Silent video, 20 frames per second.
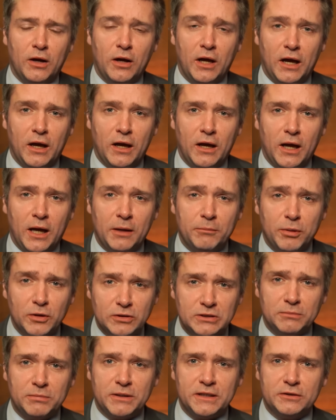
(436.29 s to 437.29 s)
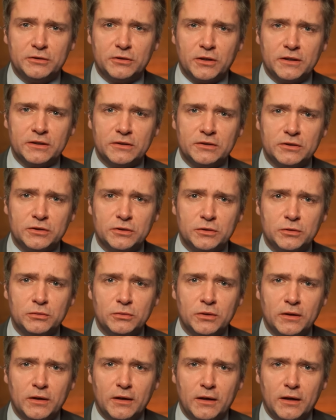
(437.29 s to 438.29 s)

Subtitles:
and possibly trying to